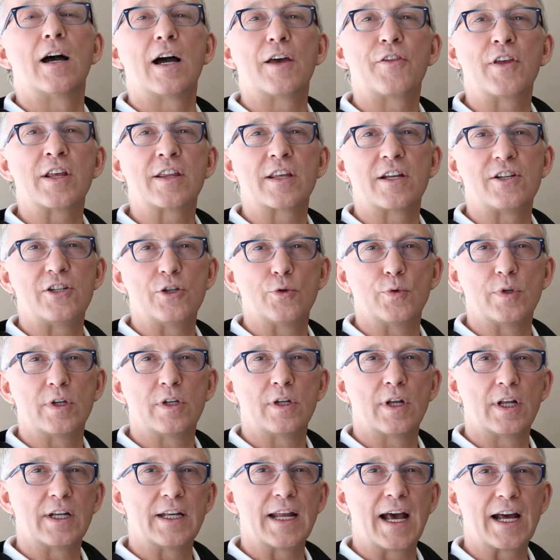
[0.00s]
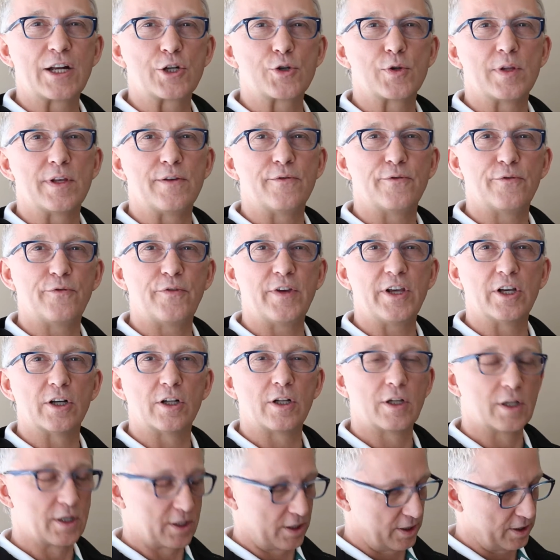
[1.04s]
I think that you would naturally
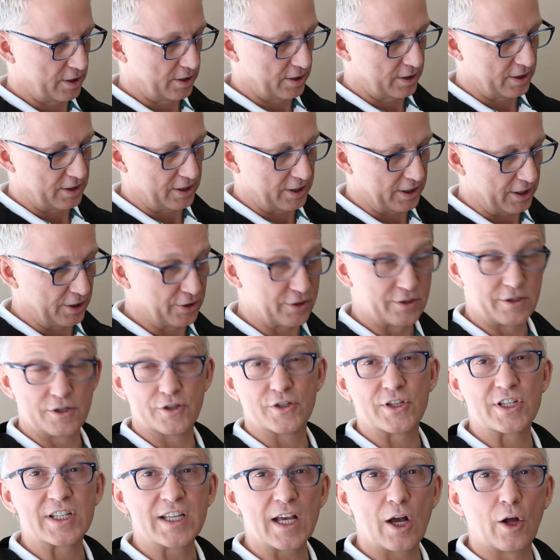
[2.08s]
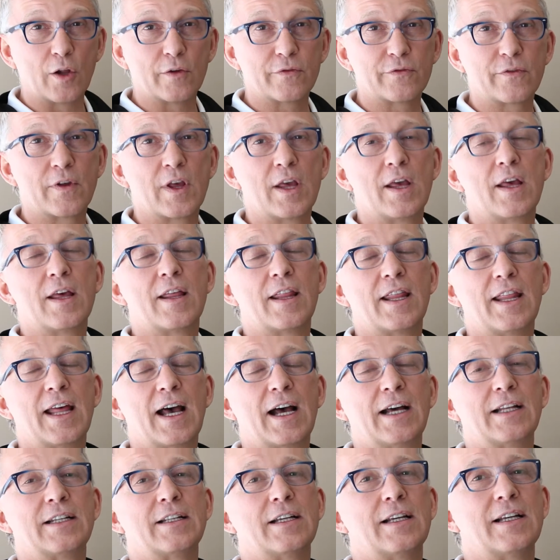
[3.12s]
feel into yourself
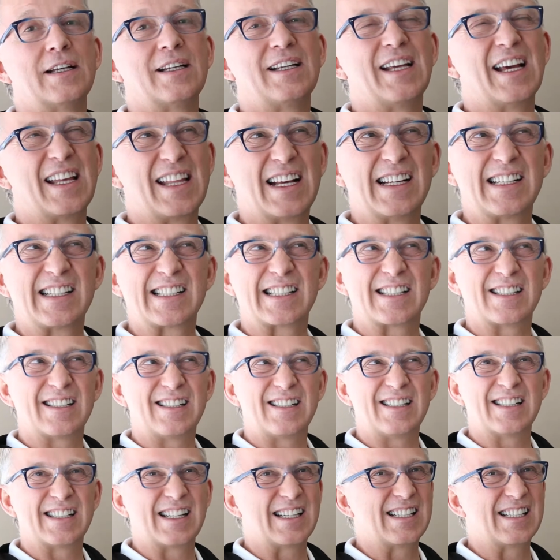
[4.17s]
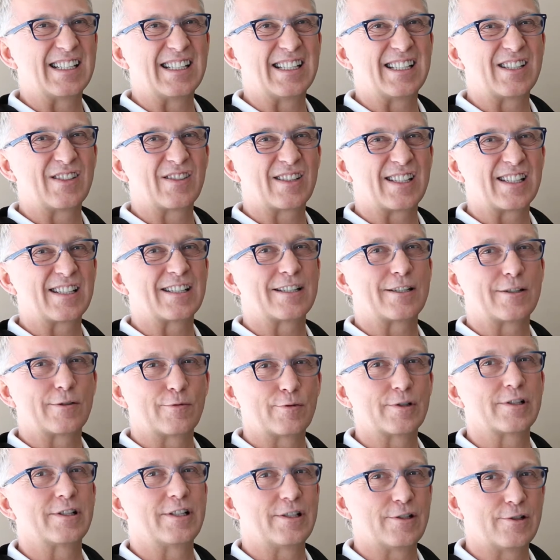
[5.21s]
that, yeah, that's odd. I don't think I should
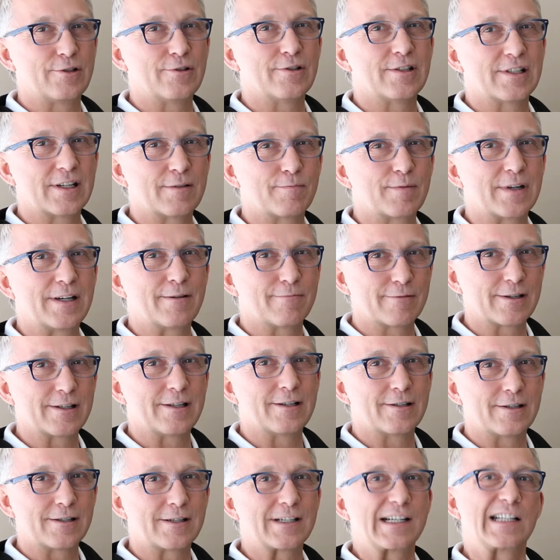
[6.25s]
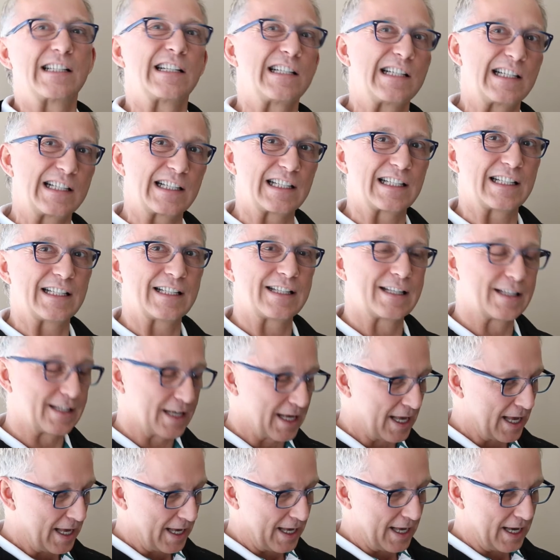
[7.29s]
really do that, bite really hard like this.
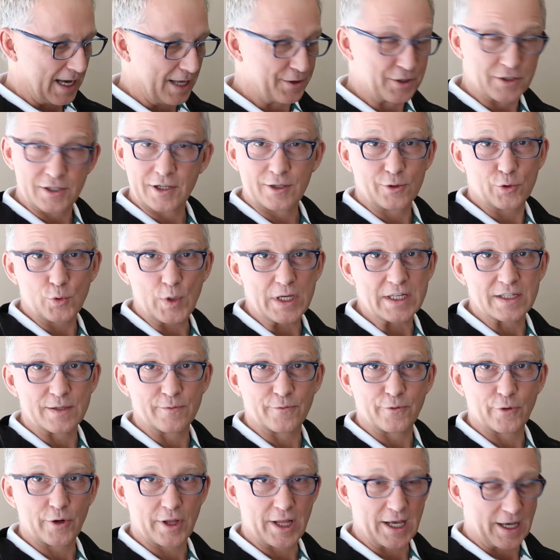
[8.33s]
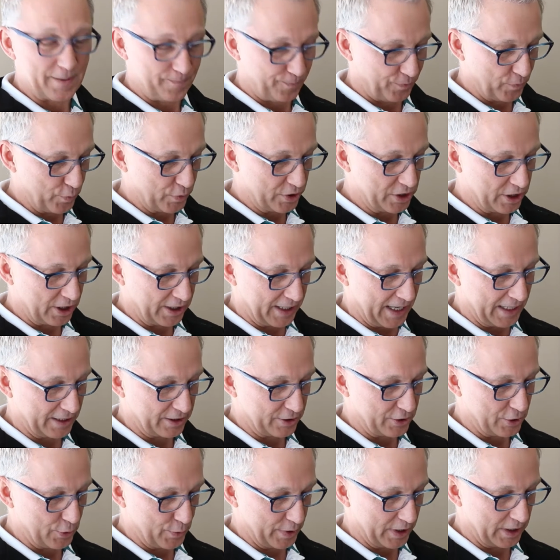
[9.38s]
And there's a good reason for that, which I'll get
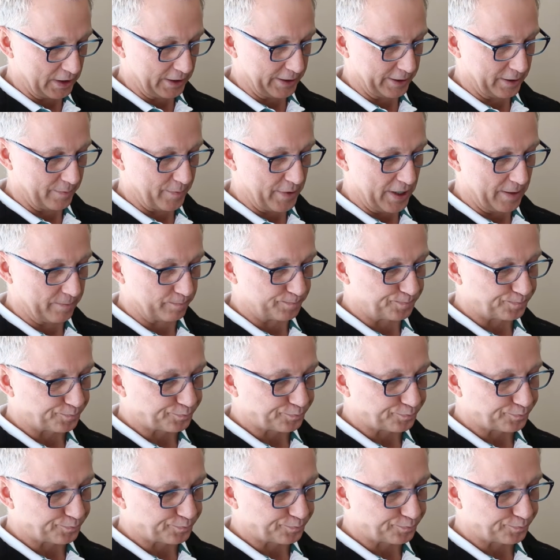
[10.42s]
to in a little bit.